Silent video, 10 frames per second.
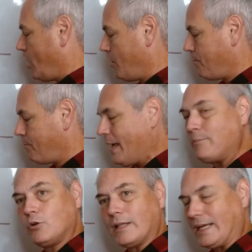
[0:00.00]
a
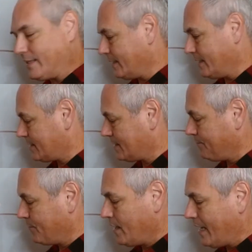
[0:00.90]
pebble like this.
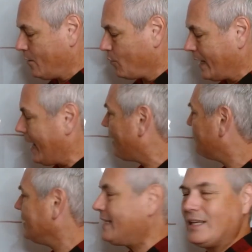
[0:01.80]
And what
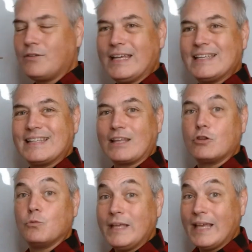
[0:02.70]
happened here is that
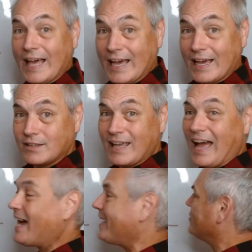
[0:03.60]
we had
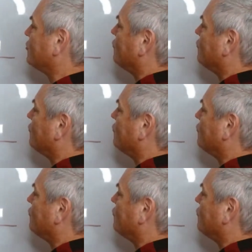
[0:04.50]
ice